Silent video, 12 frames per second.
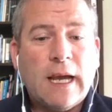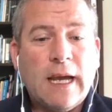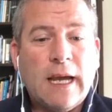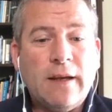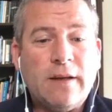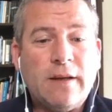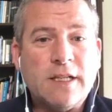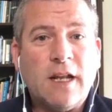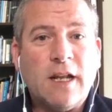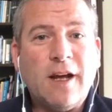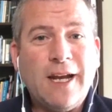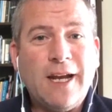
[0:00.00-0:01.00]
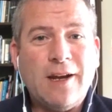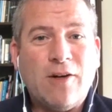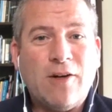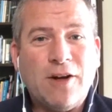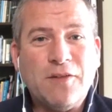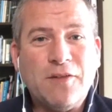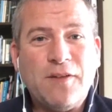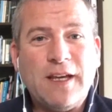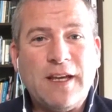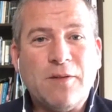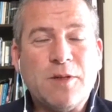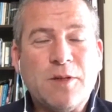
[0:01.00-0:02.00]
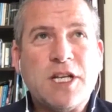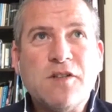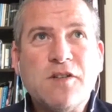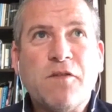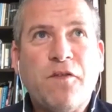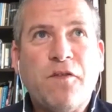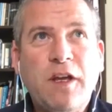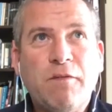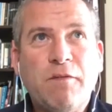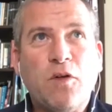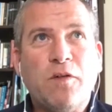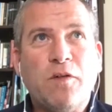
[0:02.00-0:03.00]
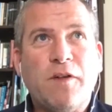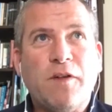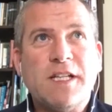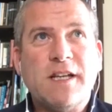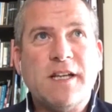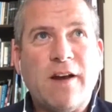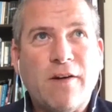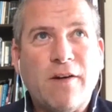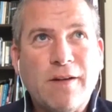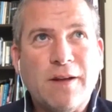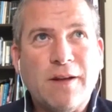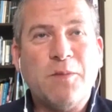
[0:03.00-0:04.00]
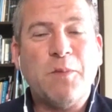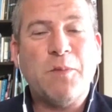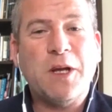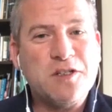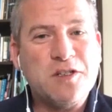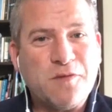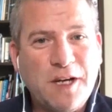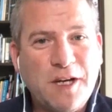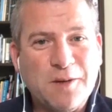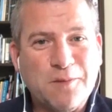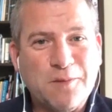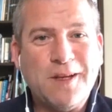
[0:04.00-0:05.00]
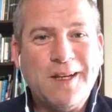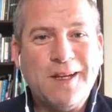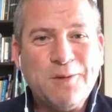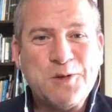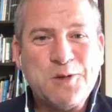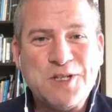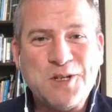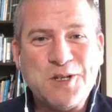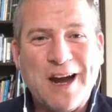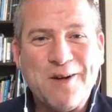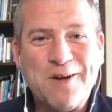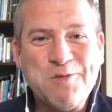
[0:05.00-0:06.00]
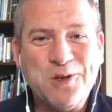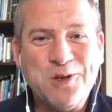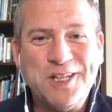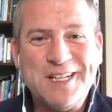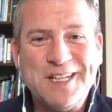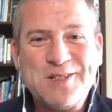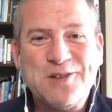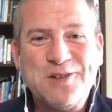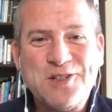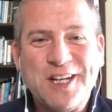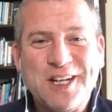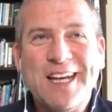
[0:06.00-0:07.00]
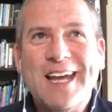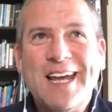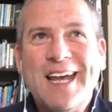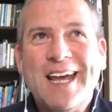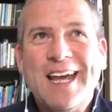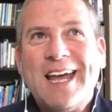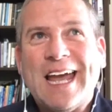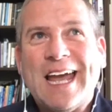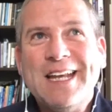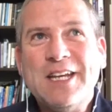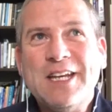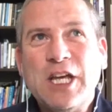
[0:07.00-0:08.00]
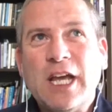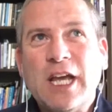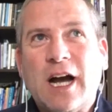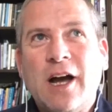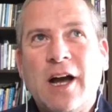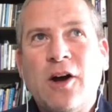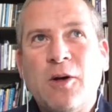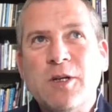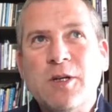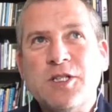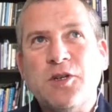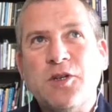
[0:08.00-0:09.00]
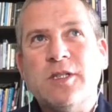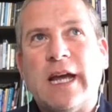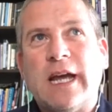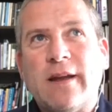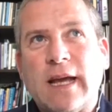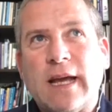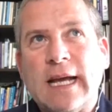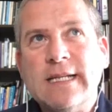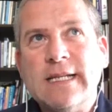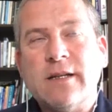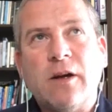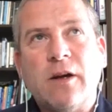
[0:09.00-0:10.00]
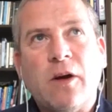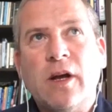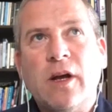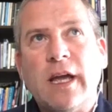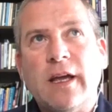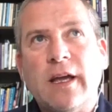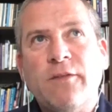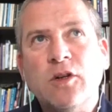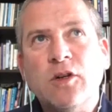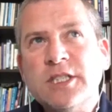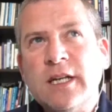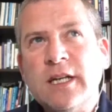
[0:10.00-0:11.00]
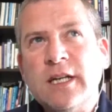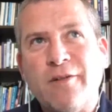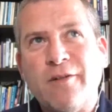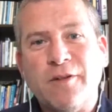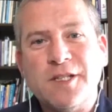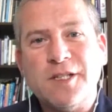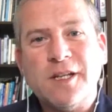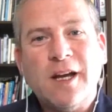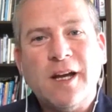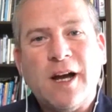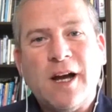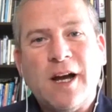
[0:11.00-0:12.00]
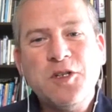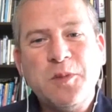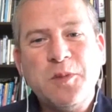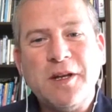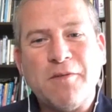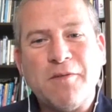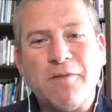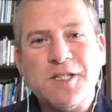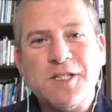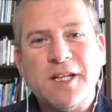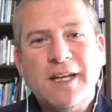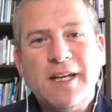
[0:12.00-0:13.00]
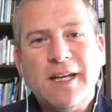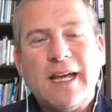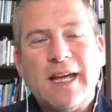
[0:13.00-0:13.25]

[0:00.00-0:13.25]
And there's a line in our Avian which says "Fui vod Veser," and it mentions freedom, which was so hard won in this country. And I always use that as, okay, if you're still nervous, how could you be nervous?